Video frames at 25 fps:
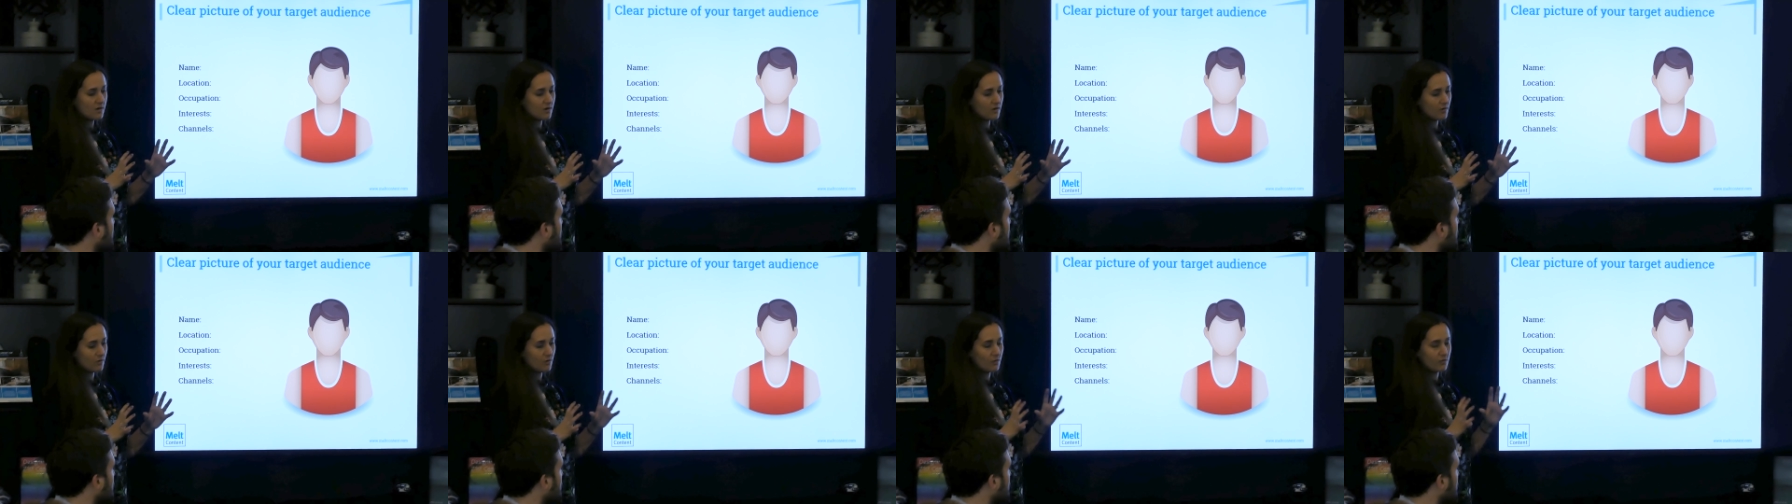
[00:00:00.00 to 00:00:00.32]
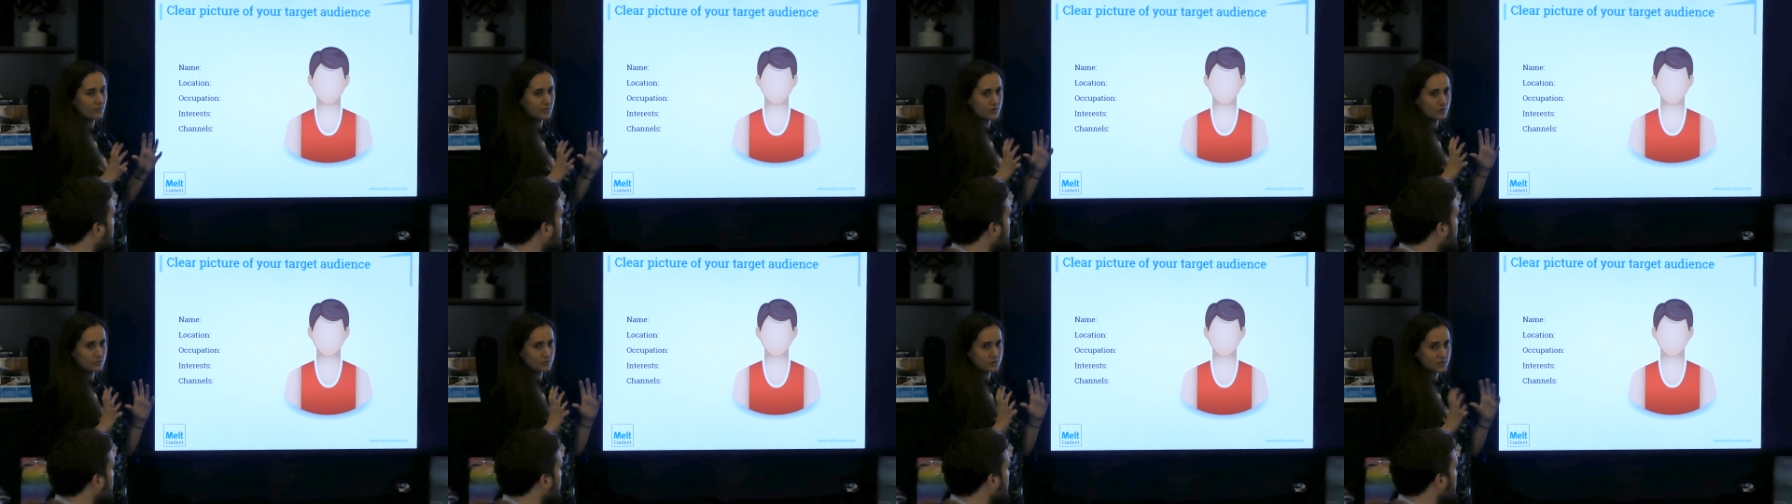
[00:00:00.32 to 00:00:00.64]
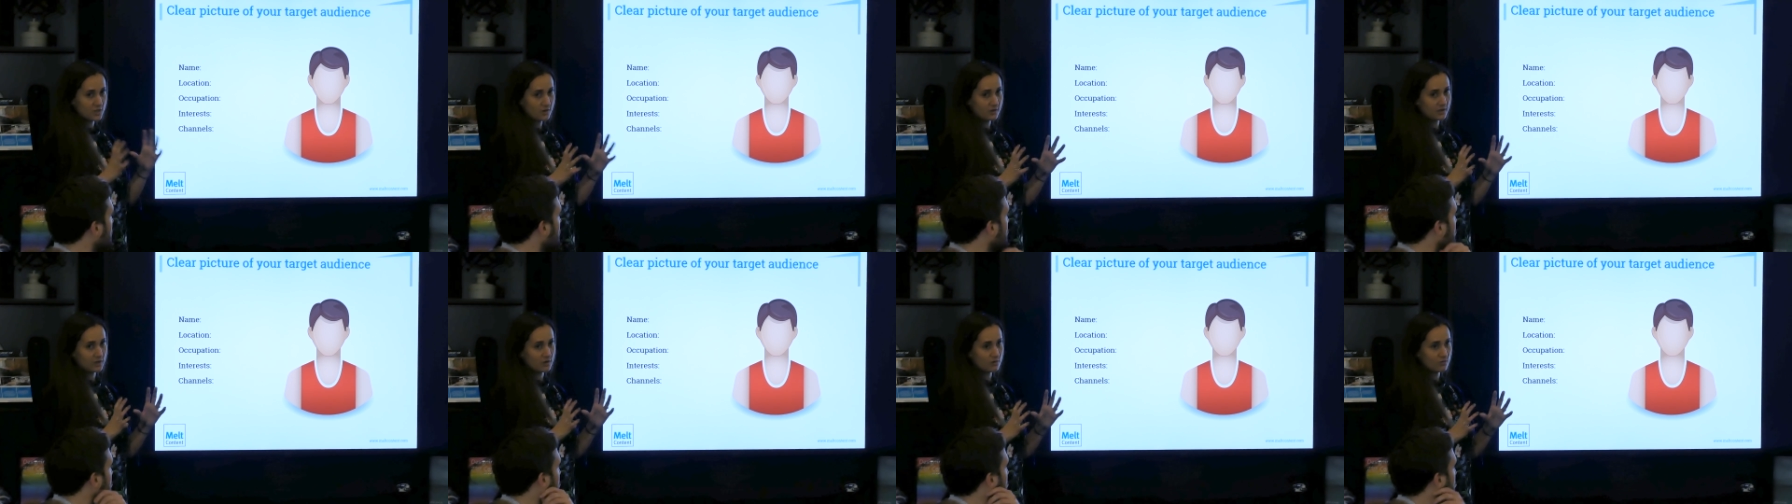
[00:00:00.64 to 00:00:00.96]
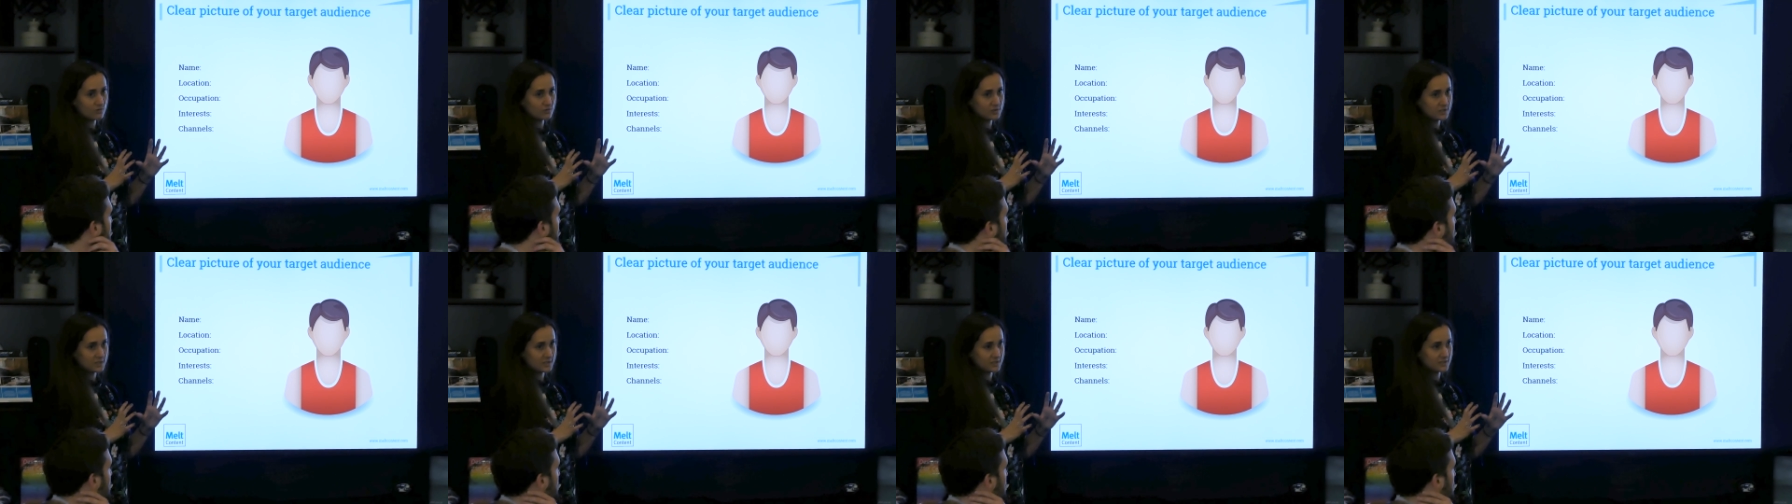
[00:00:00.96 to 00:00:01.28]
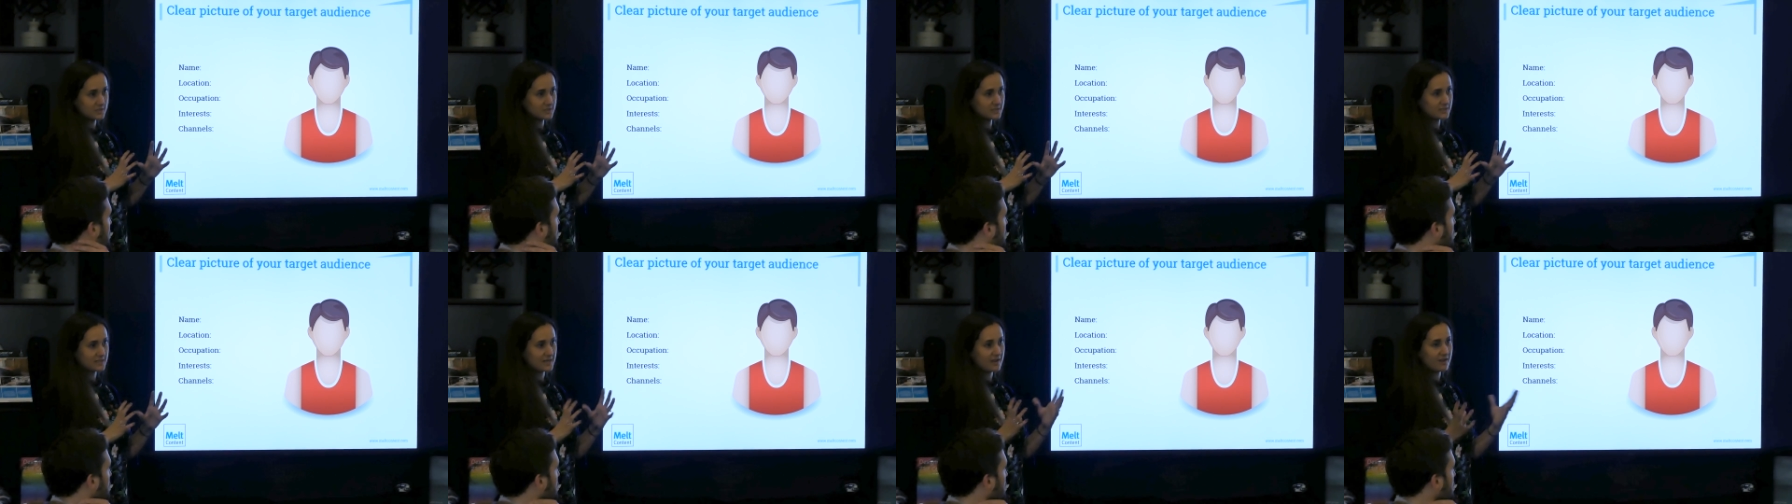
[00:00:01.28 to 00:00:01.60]
of your target
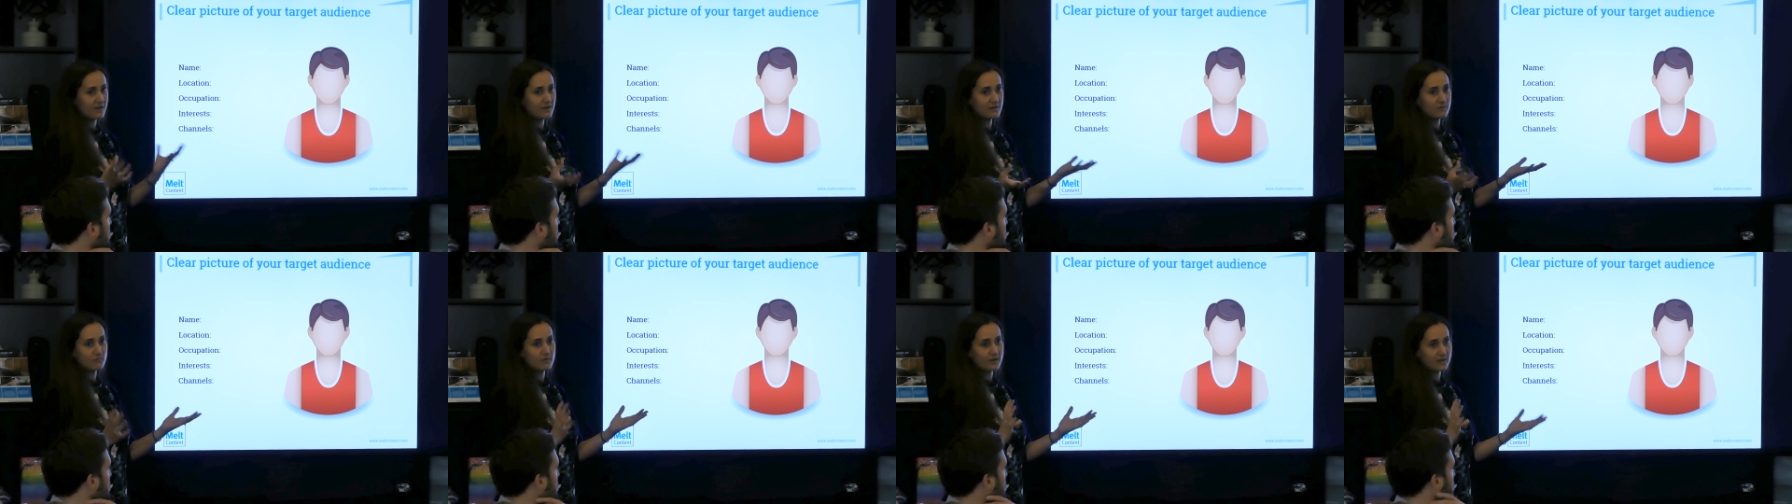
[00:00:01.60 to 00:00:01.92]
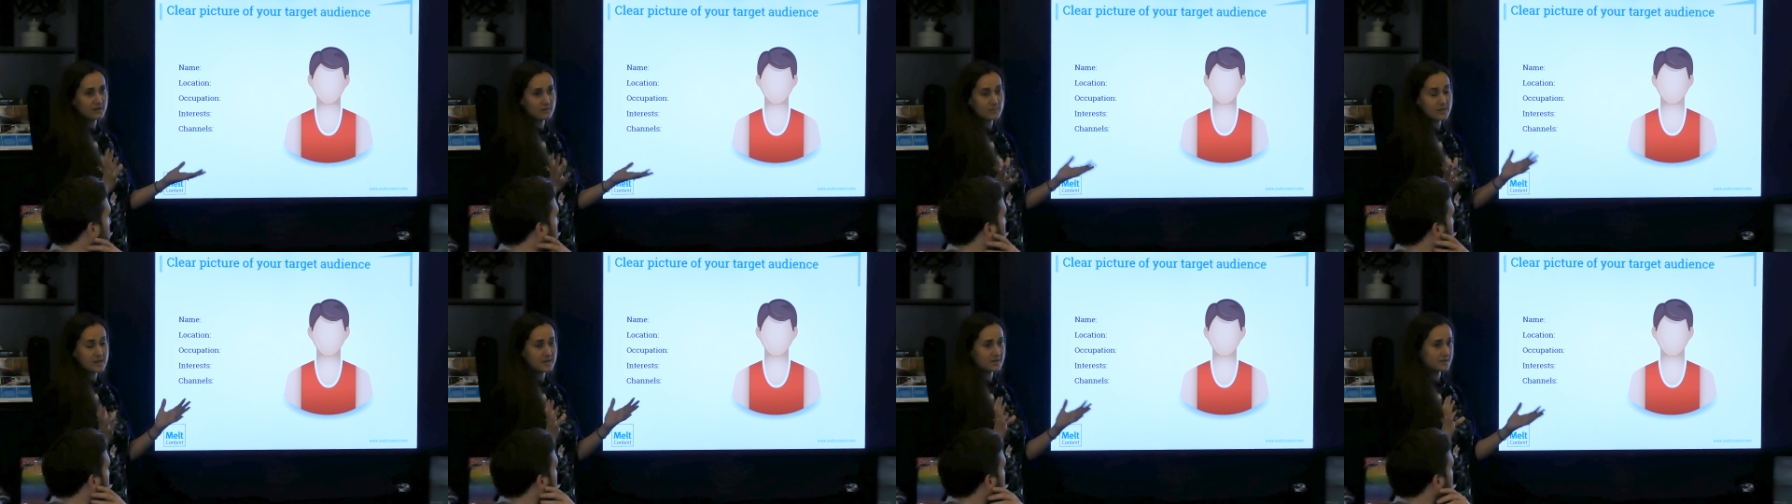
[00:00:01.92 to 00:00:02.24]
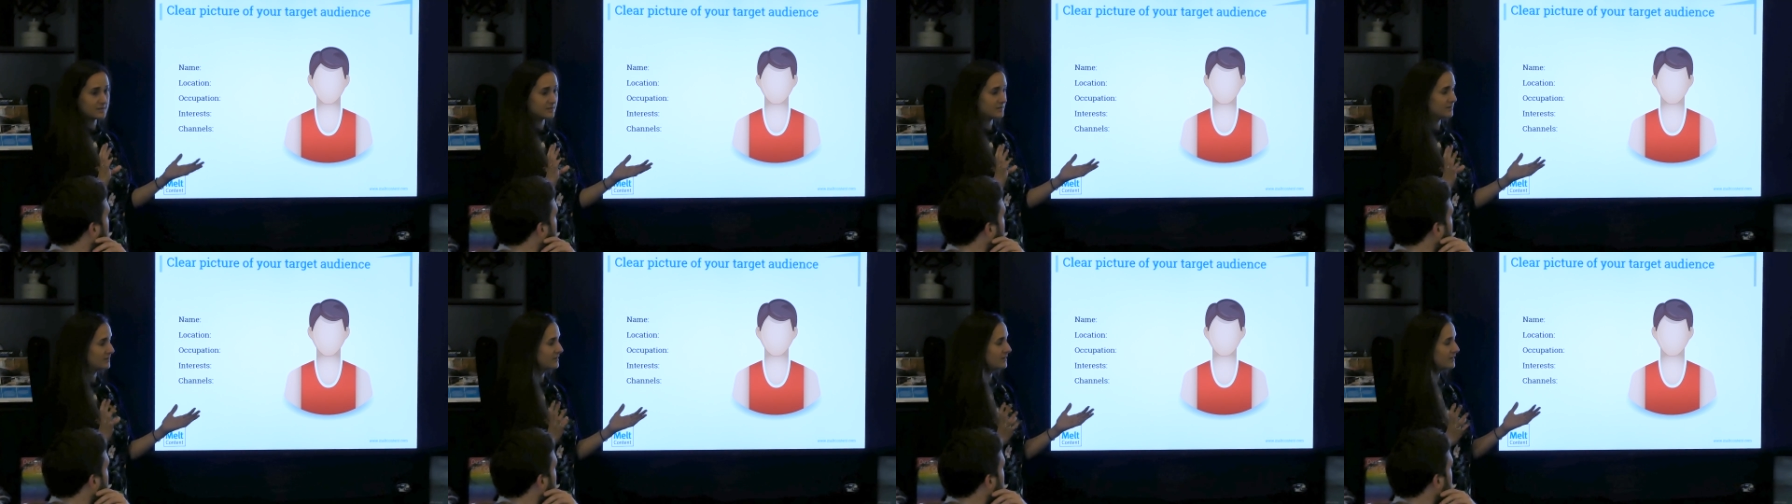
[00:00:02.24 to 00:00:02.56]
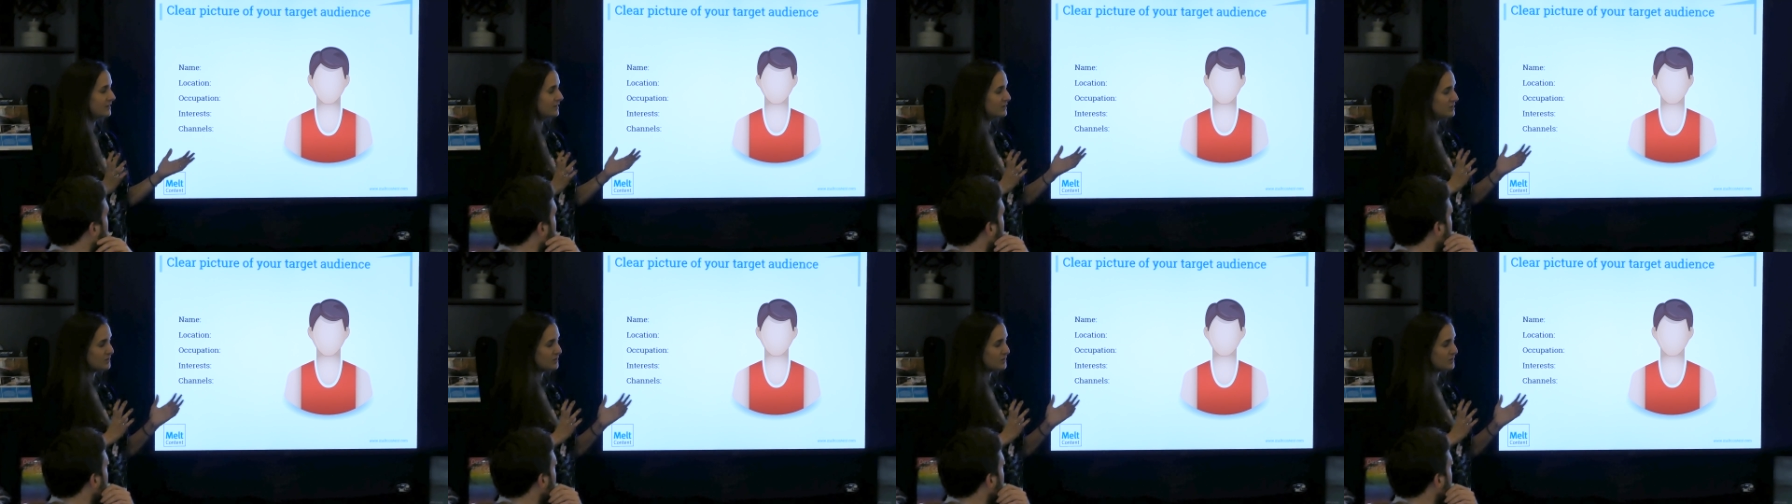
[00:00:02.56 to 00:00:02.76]
audience. Now I recommend